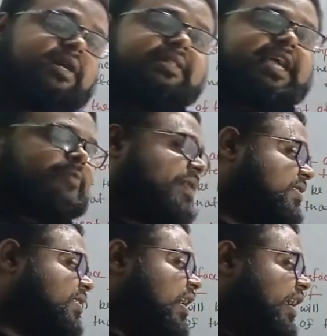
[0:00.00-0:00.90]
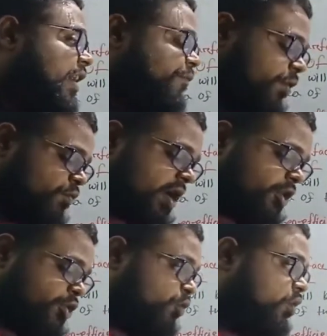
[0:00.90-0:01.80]
That means if we
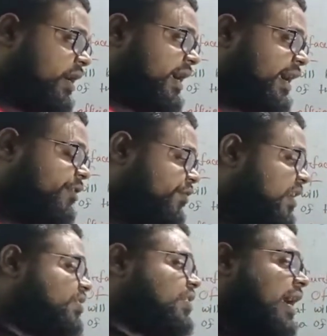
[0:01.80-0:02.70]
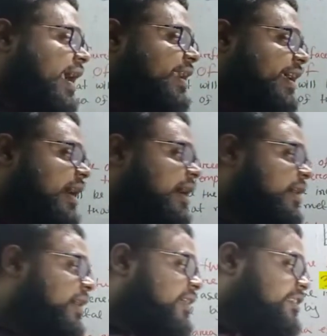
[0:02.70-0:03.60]
want to increase the
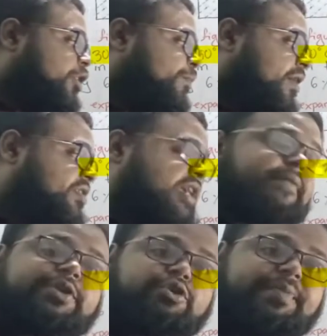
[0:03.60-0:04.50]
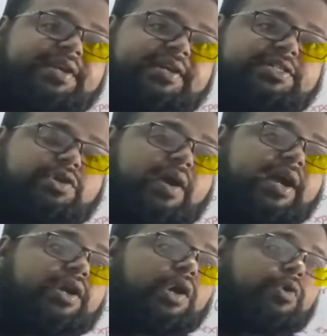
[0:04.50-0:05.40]
area 0.72 meter
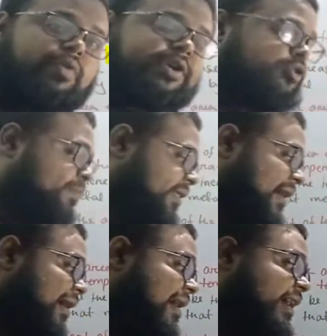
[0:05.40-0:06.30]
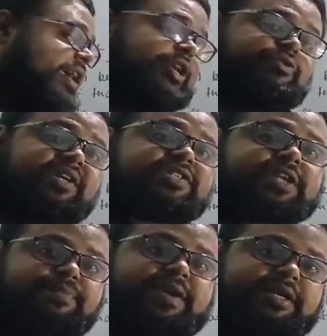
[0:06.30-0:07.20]
square, what will be the increased
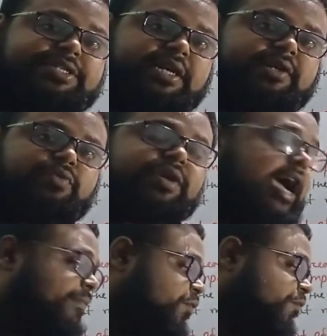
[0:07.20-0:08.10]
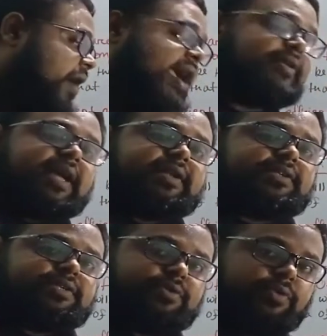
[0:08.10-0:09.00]
temperature? We have to find
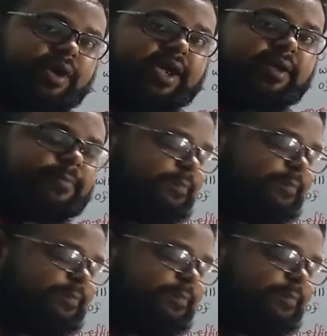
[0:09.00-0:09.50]
that. Okay,